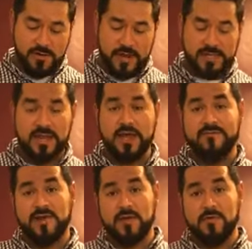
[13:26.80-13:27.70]
That's a lot
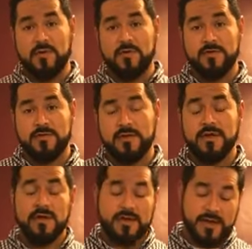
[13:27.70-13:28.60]
of Fireball.
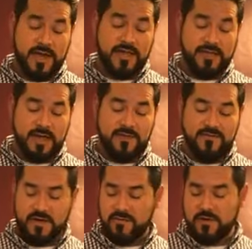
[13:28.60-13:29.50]
That is a lot of
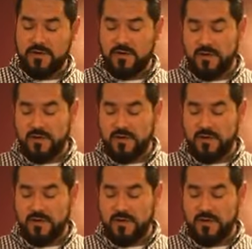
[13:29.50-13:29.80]
Fireball.